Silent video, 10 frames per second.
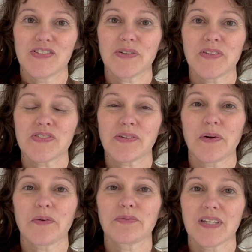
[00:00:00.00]
Doing
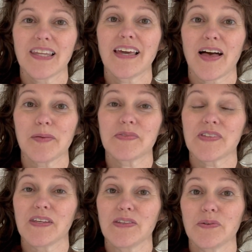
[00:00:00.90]
so really helps
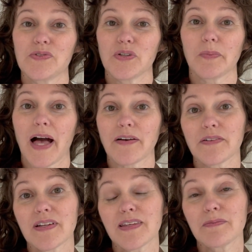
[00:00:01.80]
the YouTube
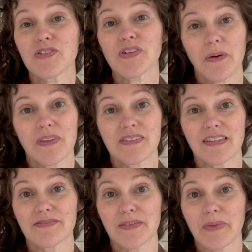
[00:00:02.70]
algorithm show this
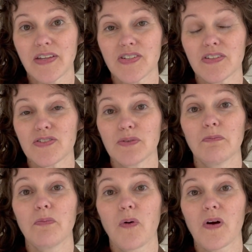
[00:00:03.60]
information to
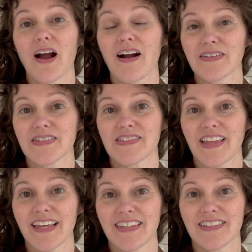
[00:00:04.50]
more artists
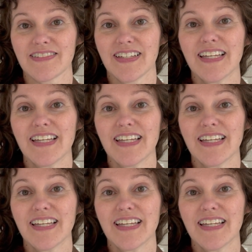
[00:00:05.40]
like you.